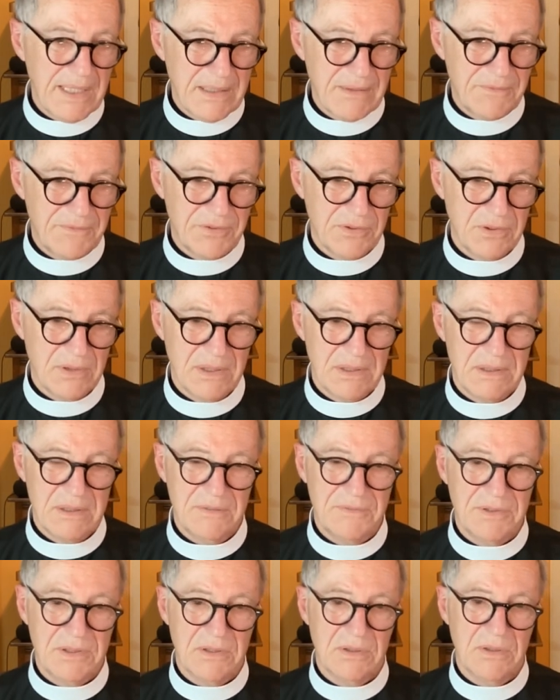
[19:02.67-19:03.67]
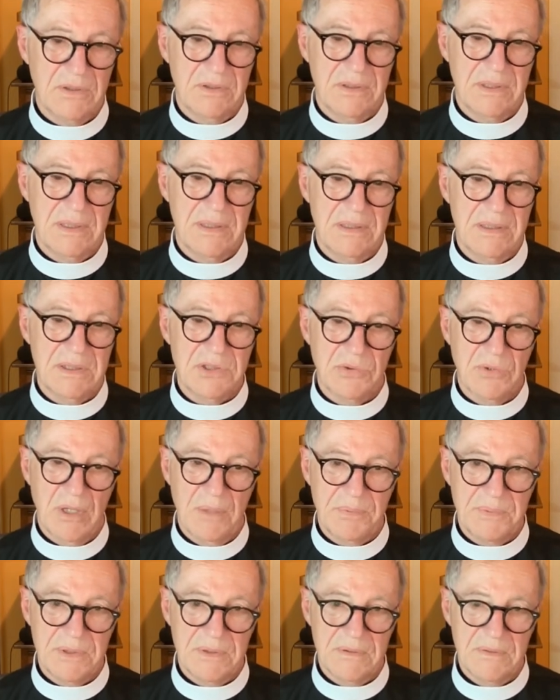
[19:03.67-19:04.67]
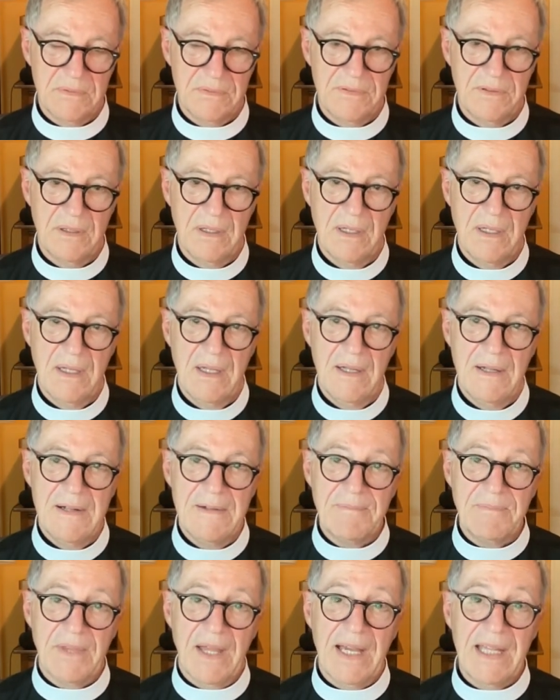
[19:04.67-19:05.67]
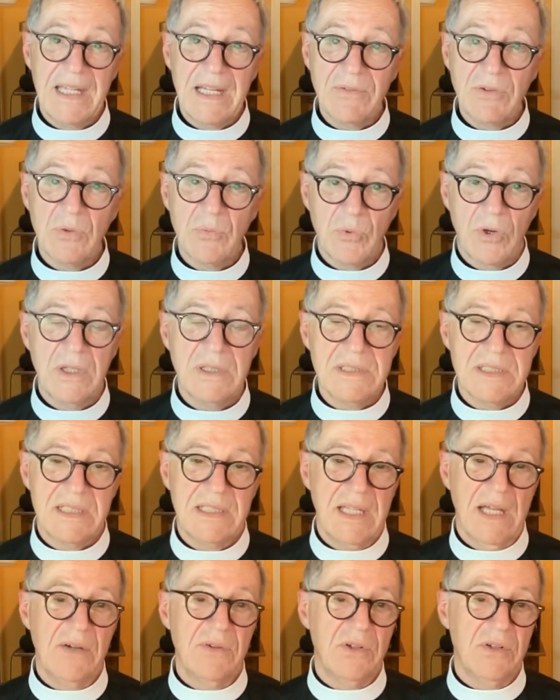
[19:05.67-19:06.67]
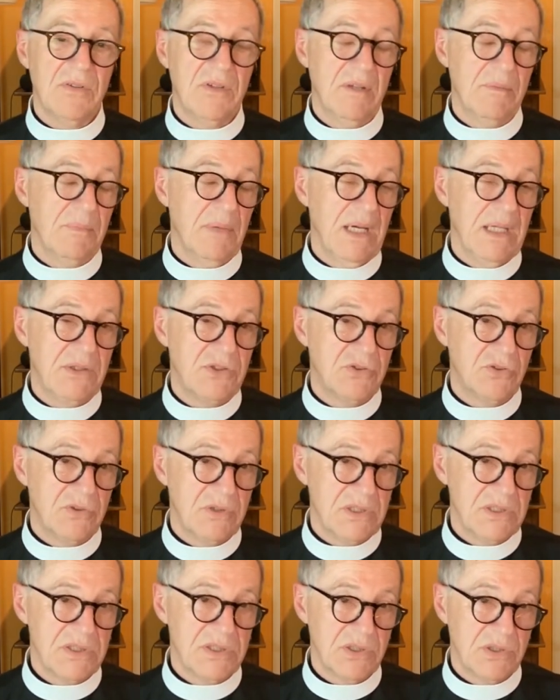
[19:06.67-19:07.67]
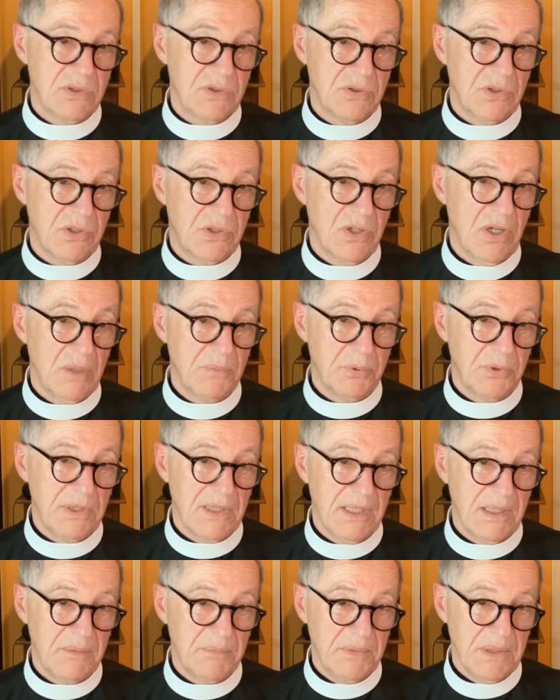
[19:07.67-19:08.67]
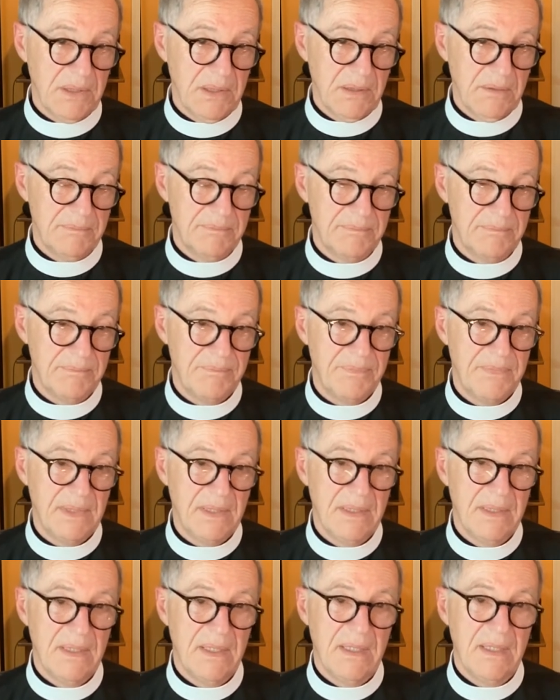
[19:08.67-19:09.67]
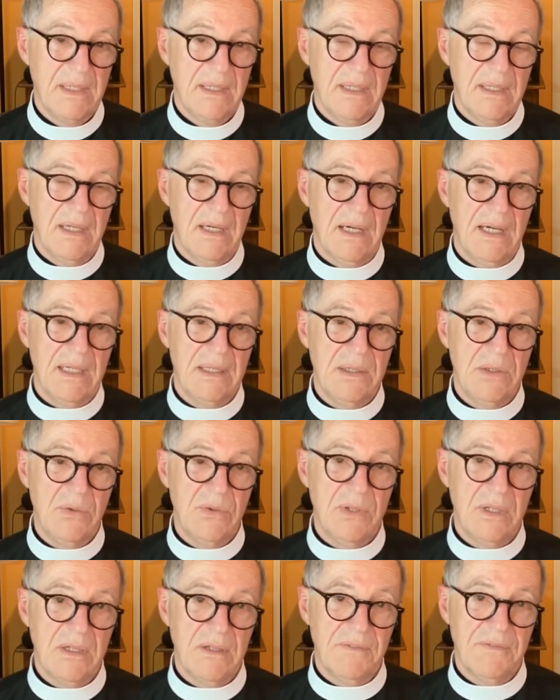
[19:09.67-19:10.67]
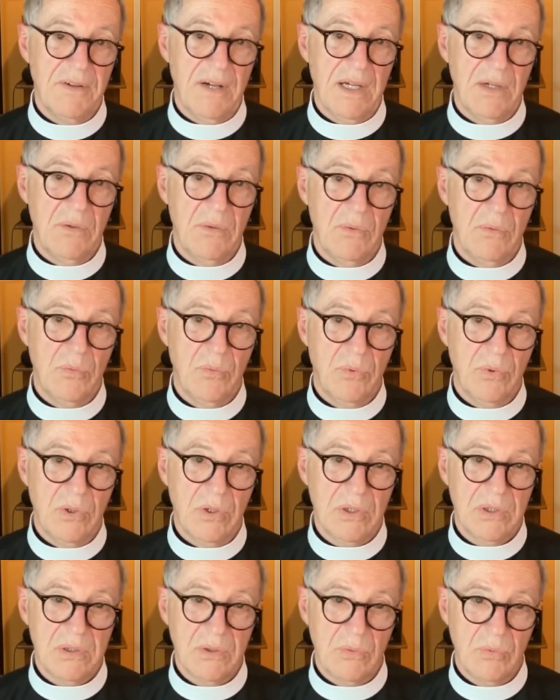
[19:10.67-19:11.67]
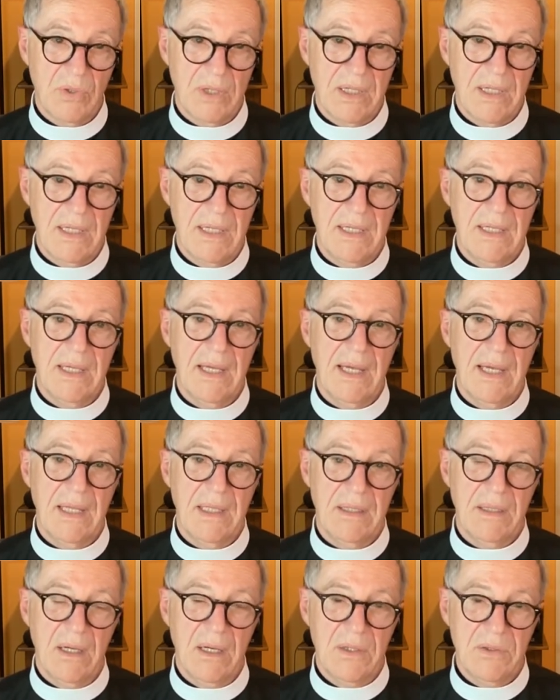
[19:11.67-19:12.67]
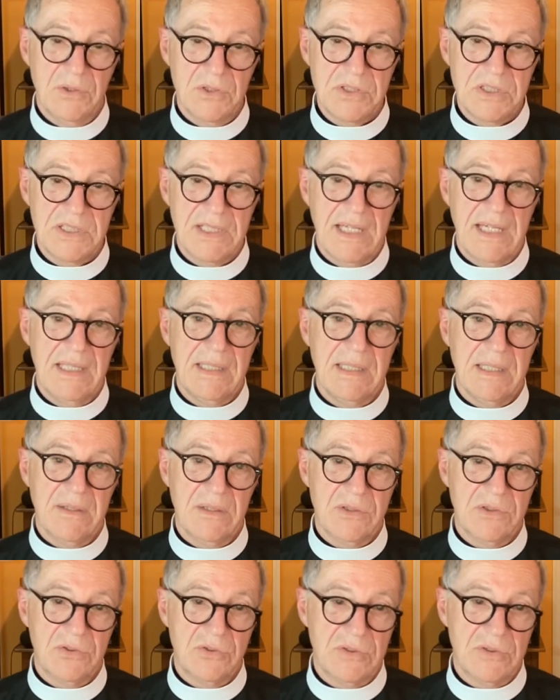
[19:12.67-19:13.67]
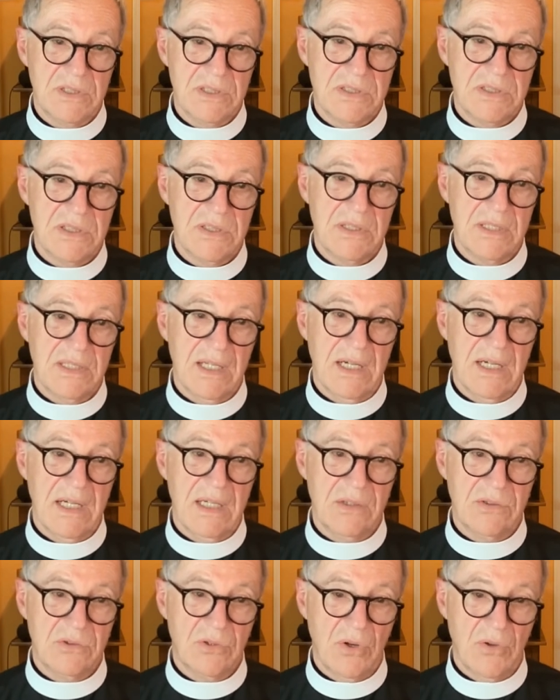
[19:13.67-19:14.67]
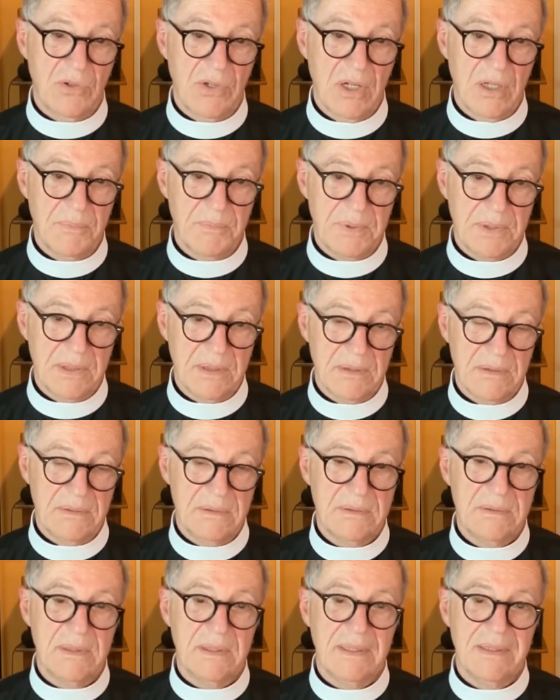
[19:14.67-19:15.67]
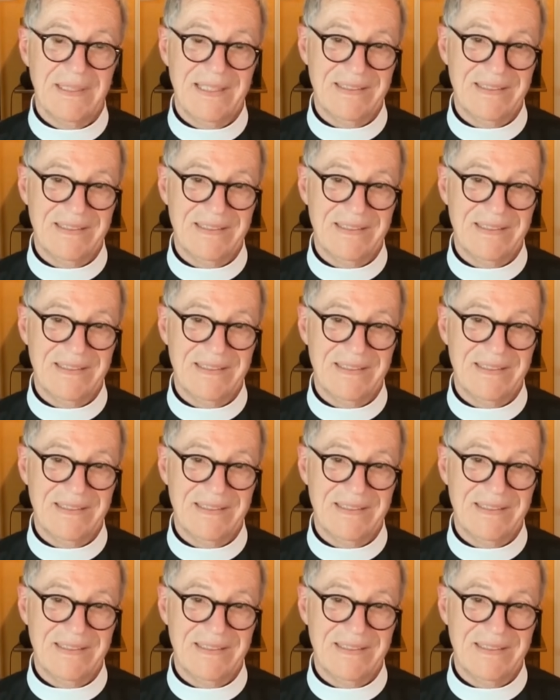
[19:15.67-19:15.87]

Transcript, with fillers: painful and difficult and disruptive, I never once doubted that my tradition could comprehend me. I knew that if I worked away at understanding the tradition that I had grown up in,